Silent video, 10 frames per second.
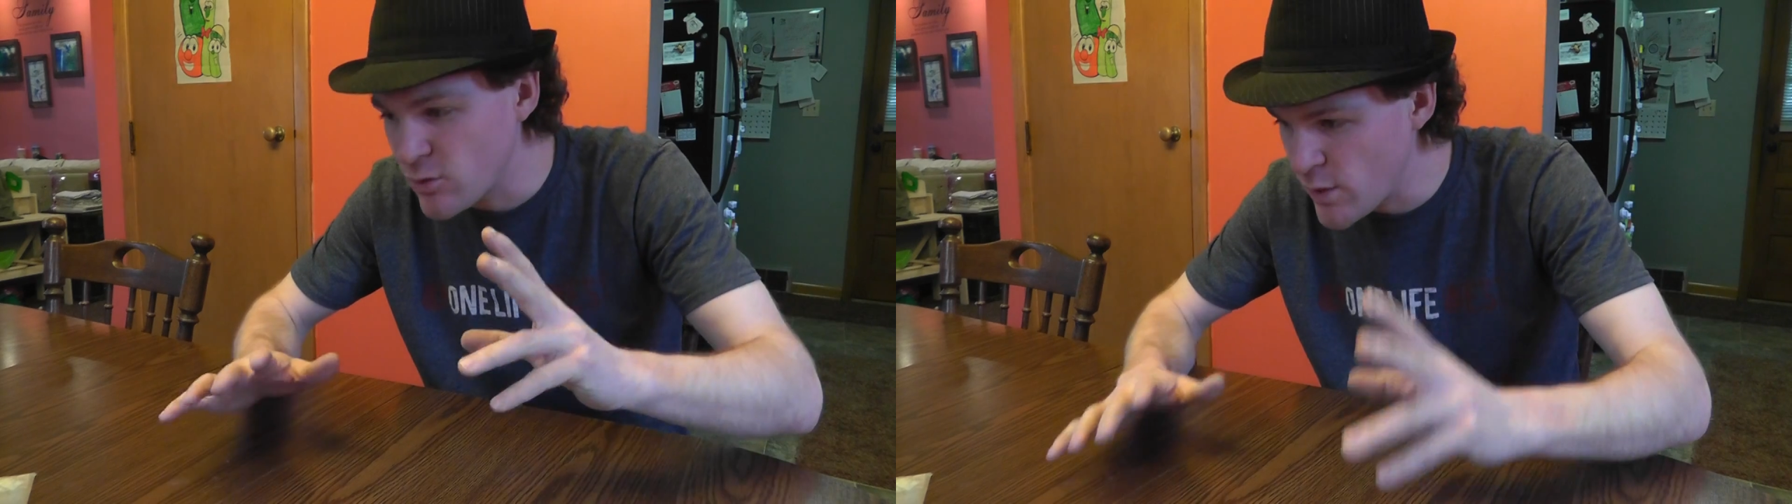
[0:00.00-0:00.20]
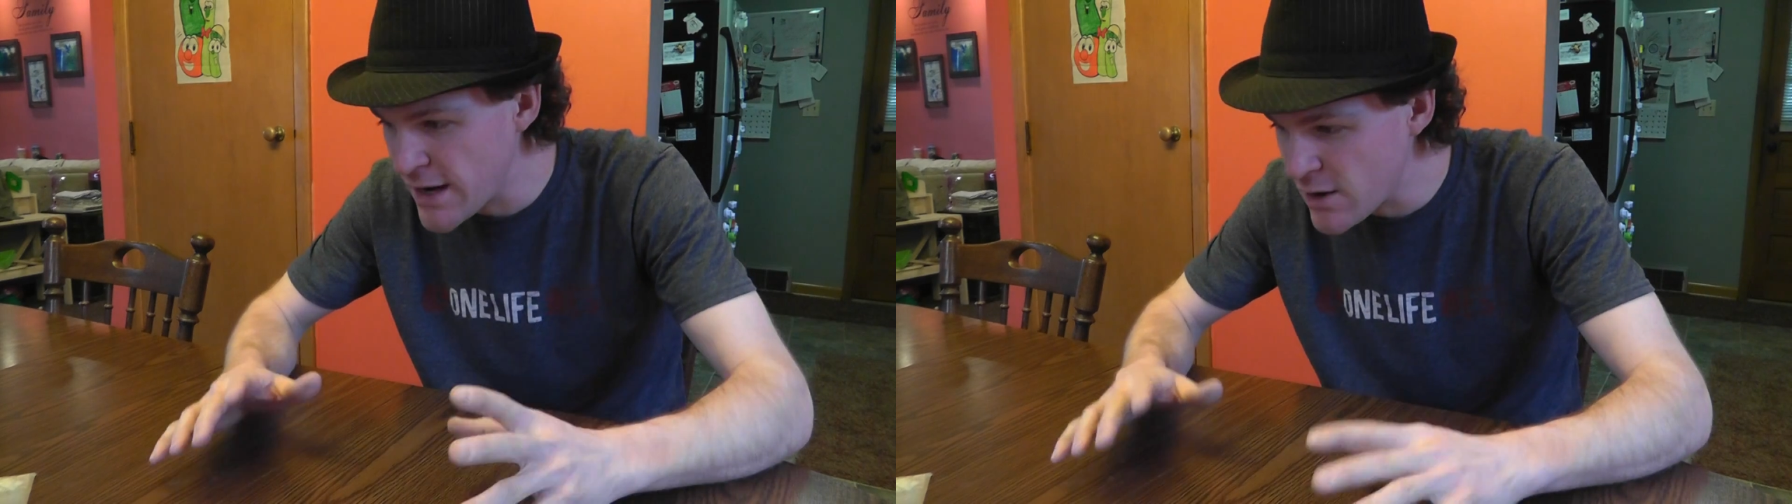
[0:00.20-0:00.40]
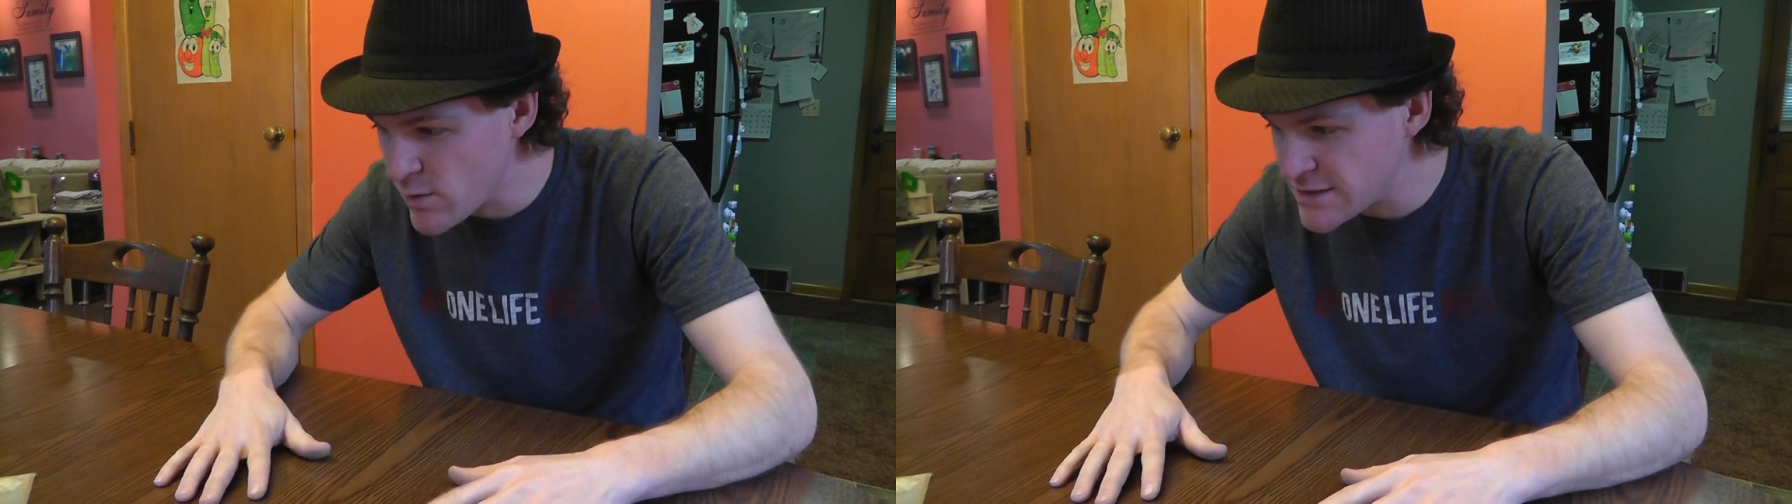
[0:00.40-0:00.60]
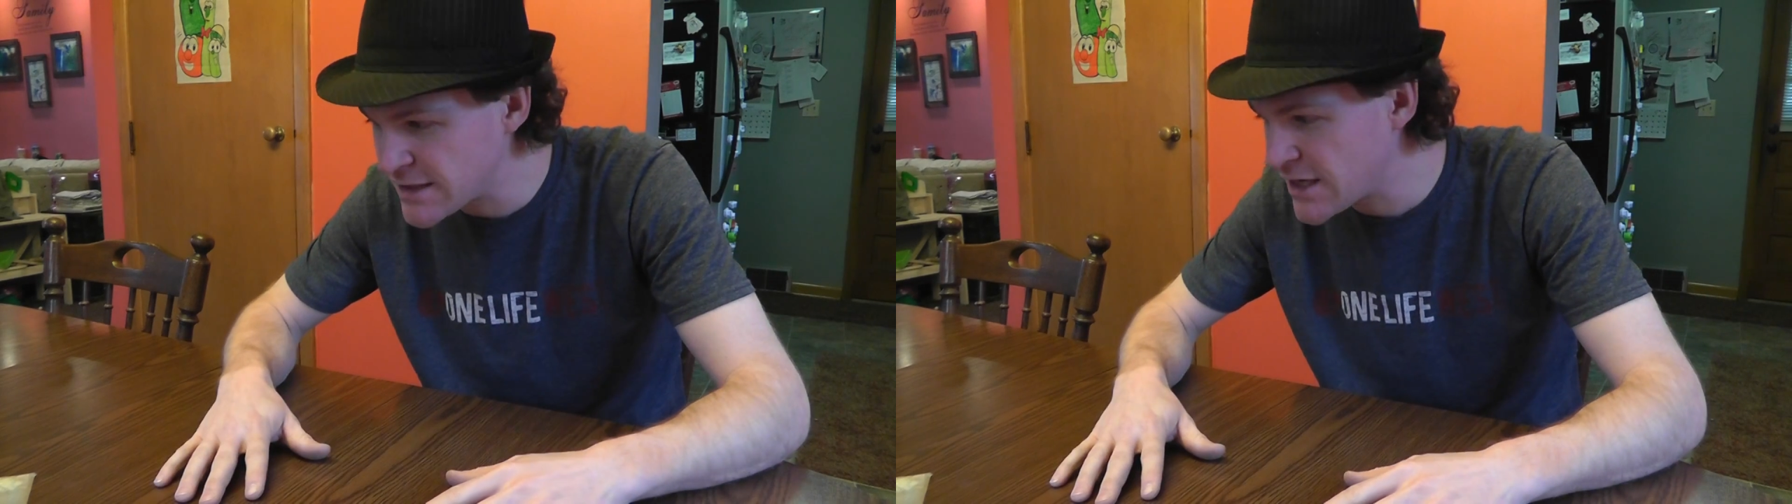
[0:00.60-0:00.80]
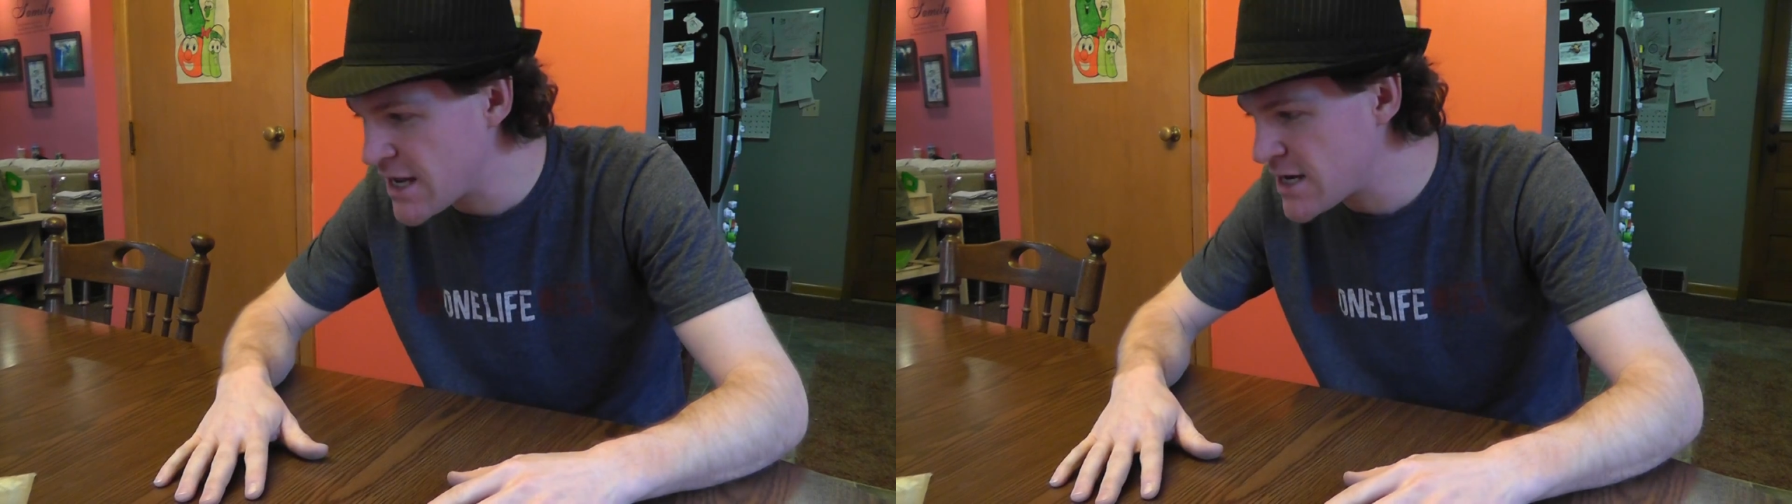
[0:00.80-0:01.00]
when I was a
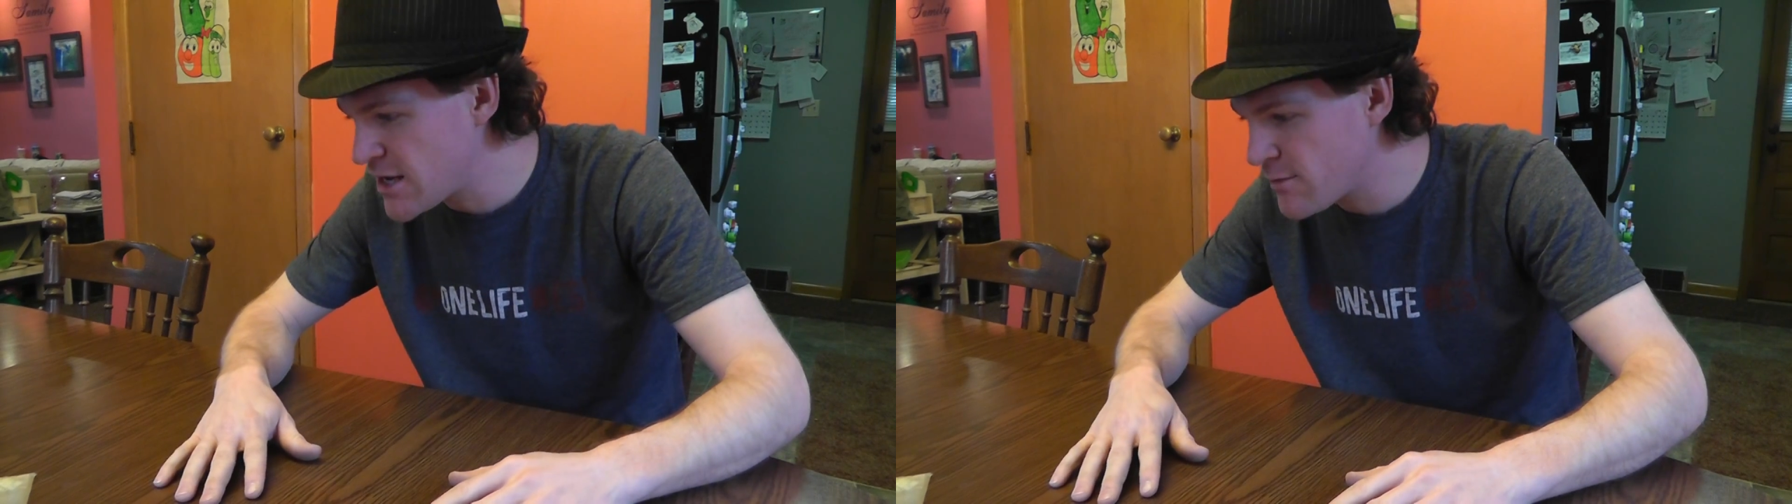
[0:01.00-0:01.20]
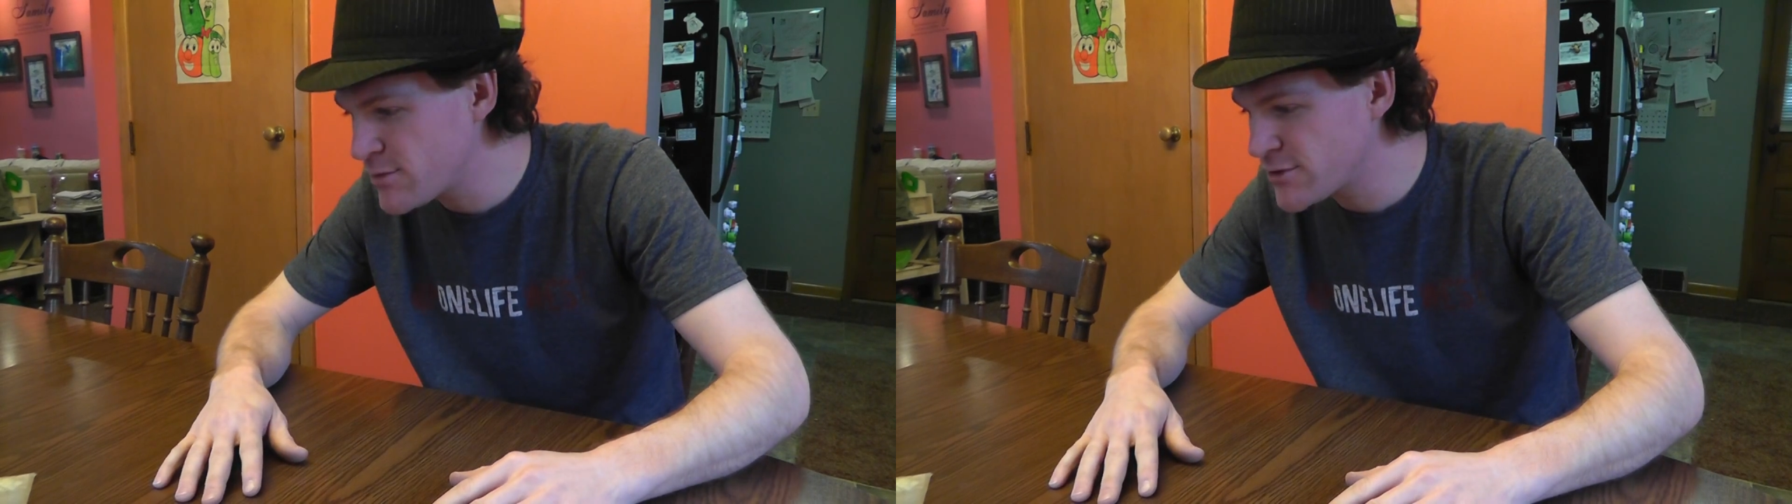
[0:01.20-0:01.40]
kid, number